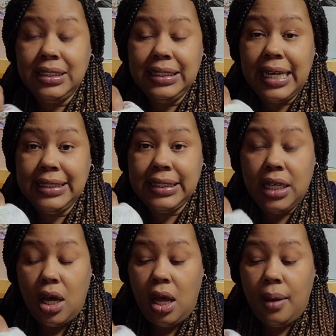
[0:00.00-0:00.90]

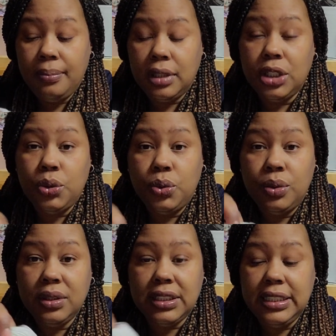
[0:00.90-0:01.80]
Nice
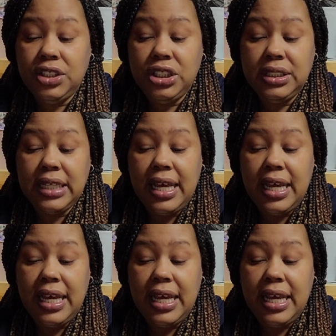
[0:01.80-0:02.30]
little stitches,